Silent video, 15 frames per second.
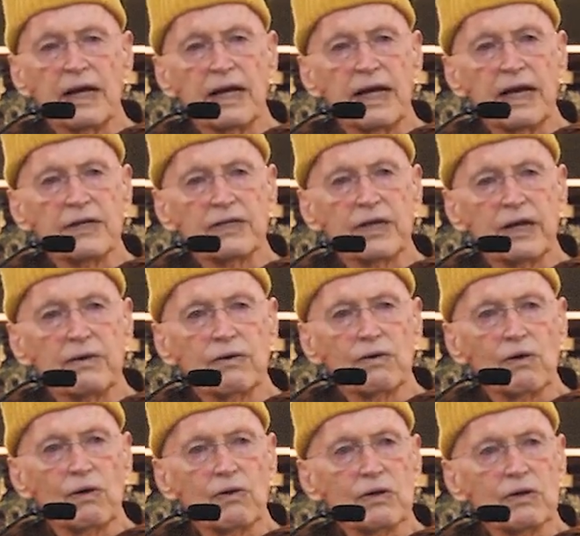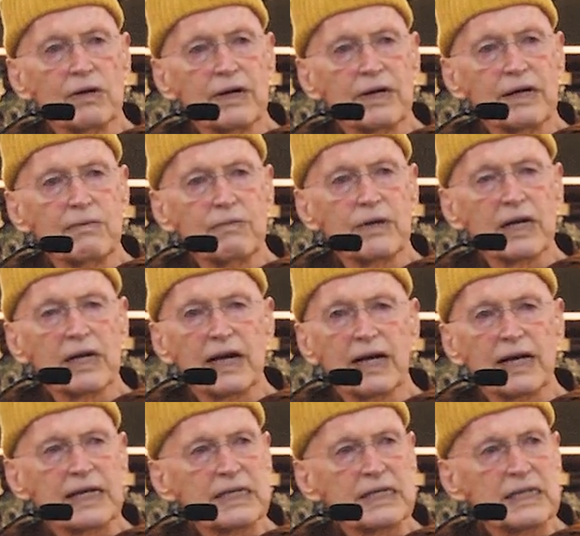as he grew older, he
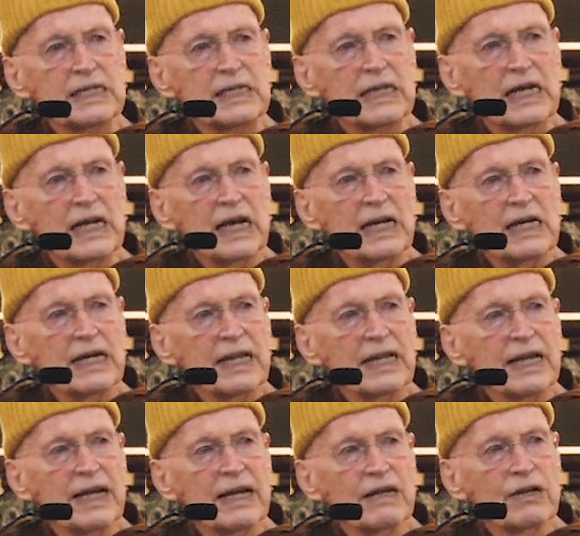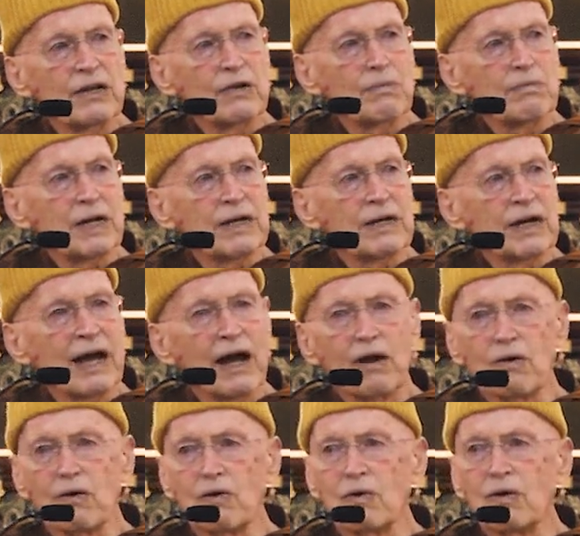realized that no matter
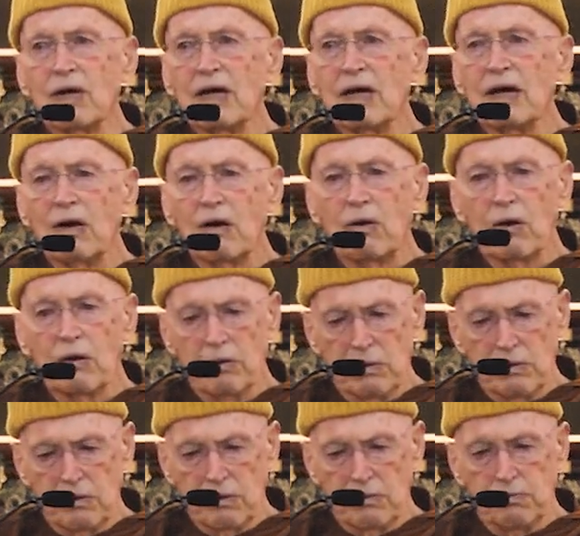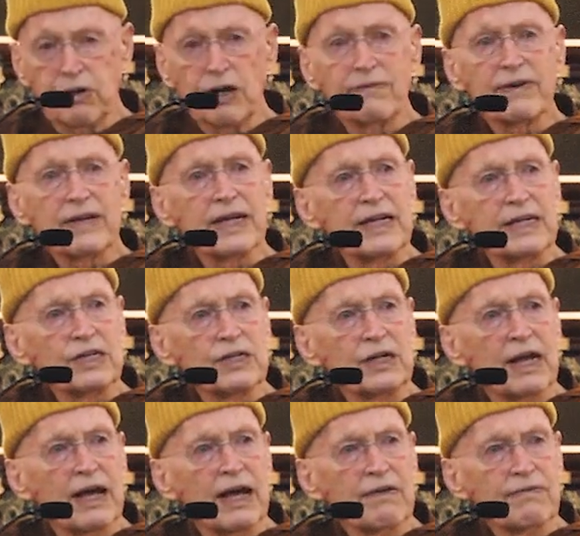how privileged
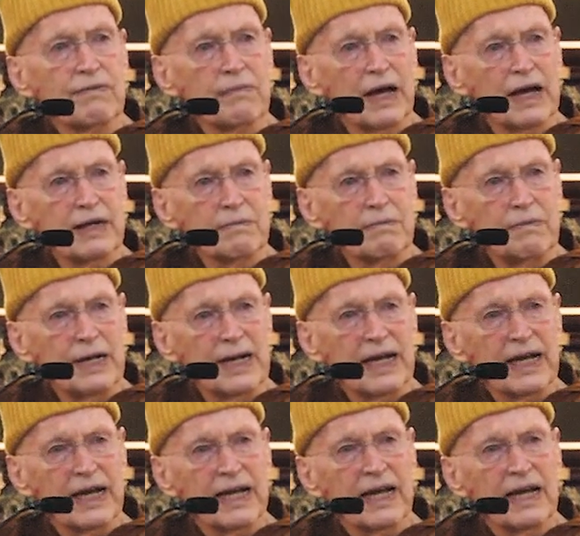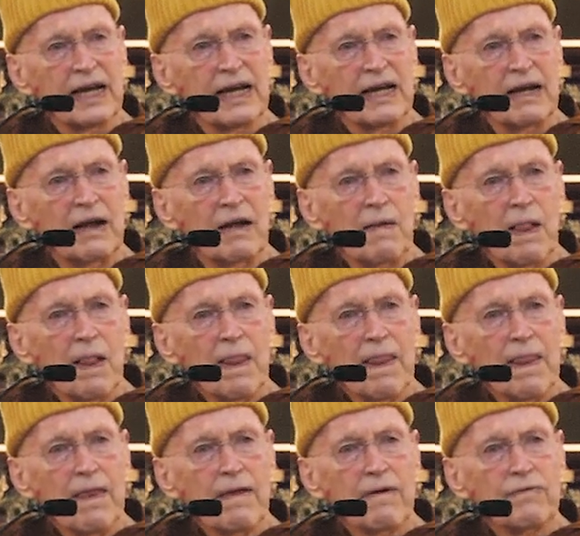life might be
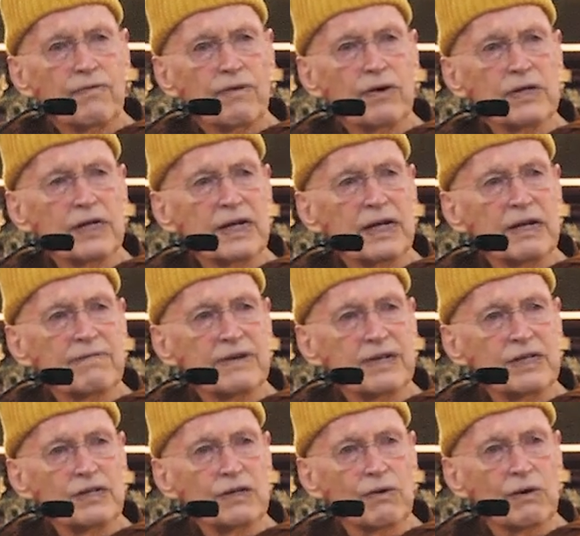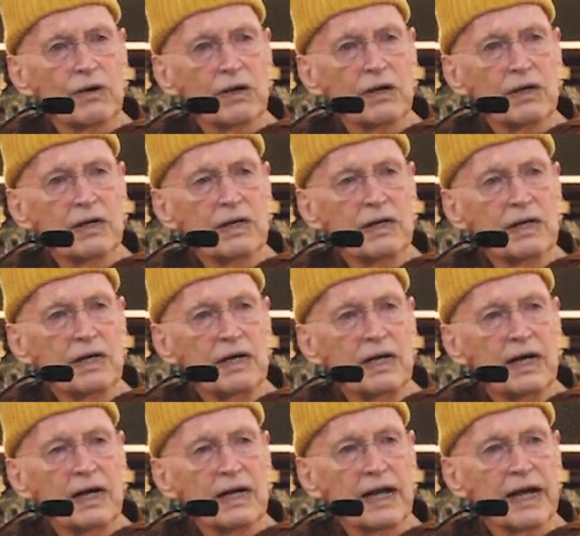for an individual,
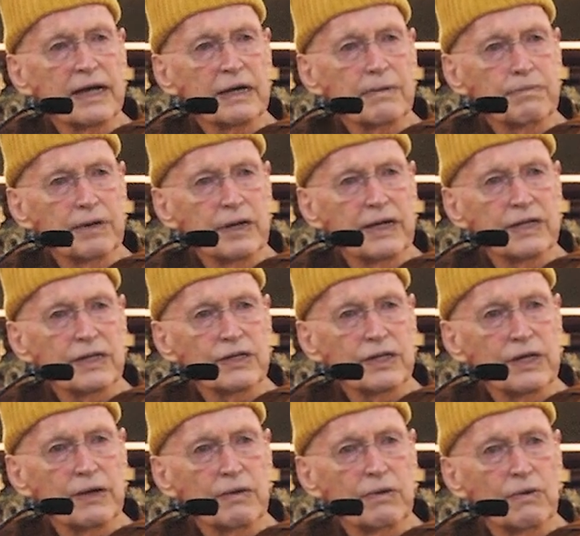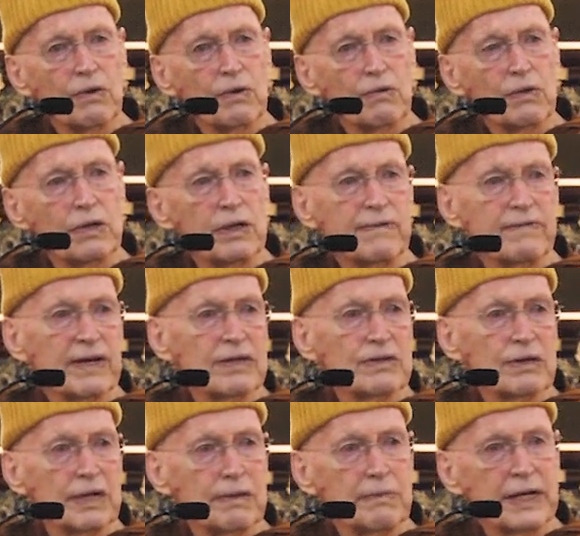like a prince, he would
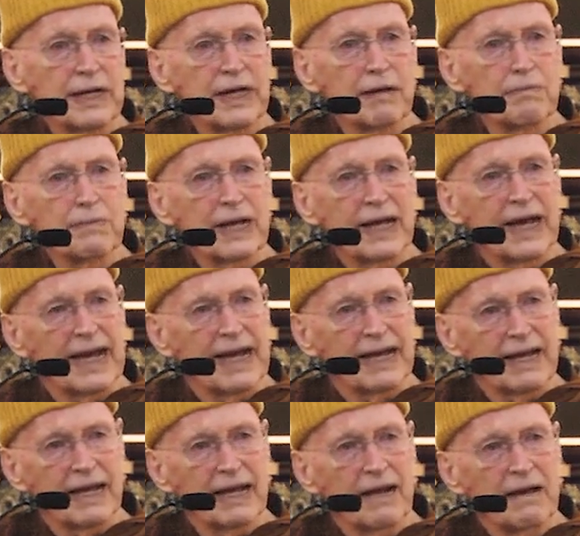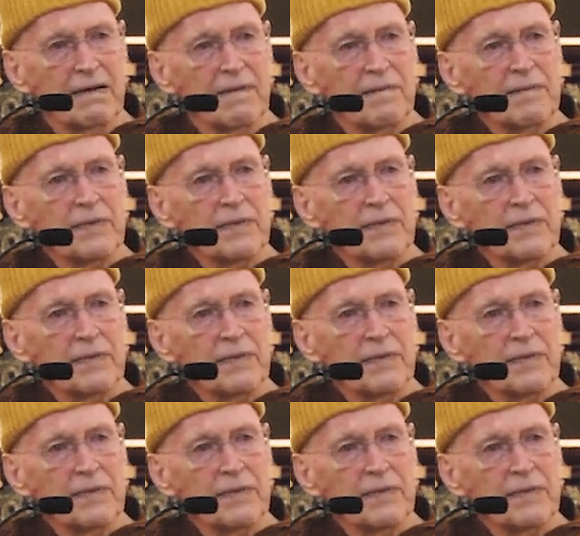eventually become king.